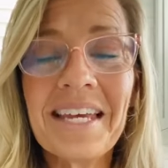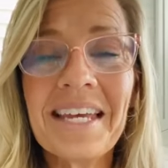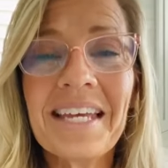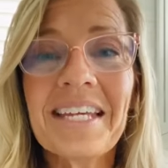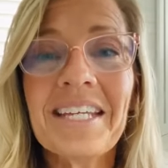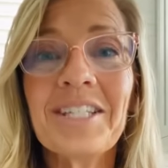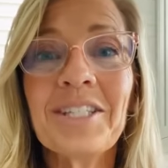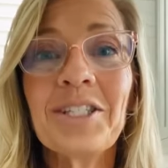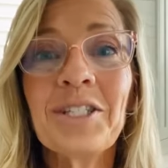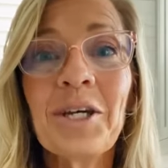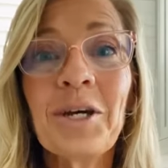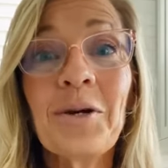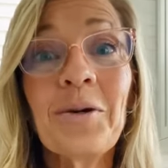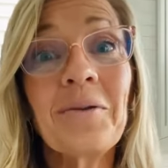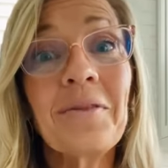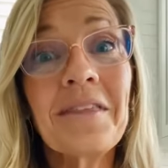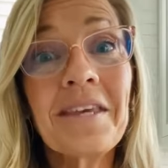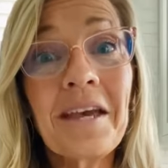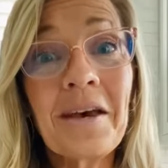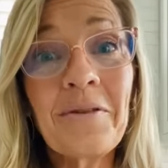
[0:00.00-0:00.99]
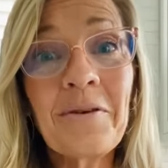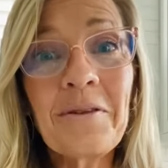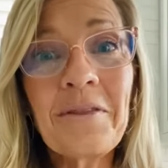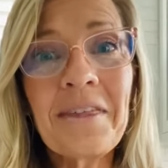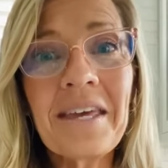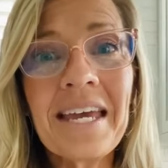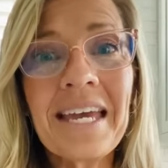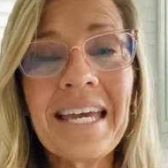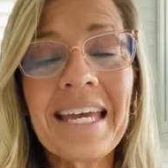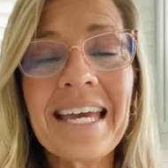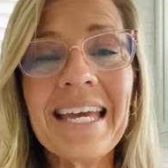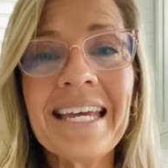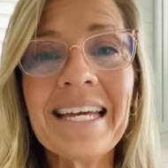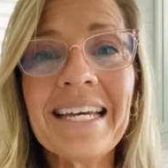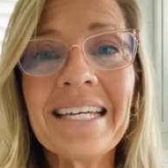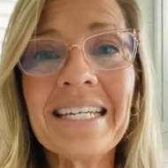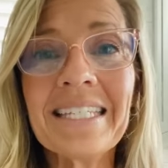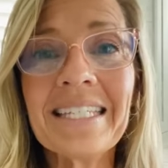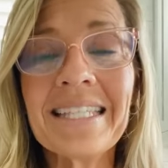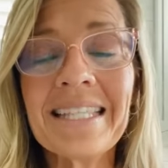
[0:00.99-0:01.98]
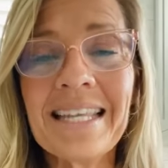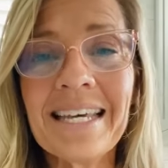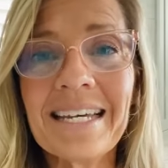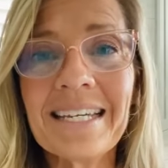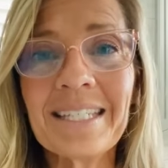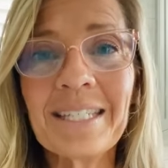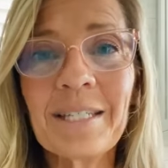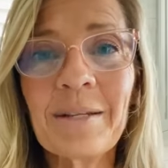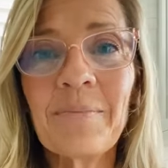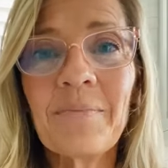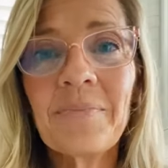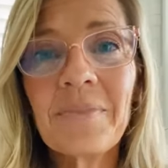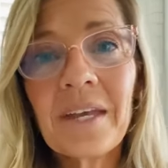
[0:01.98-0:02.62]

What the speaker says: So the other thing is this.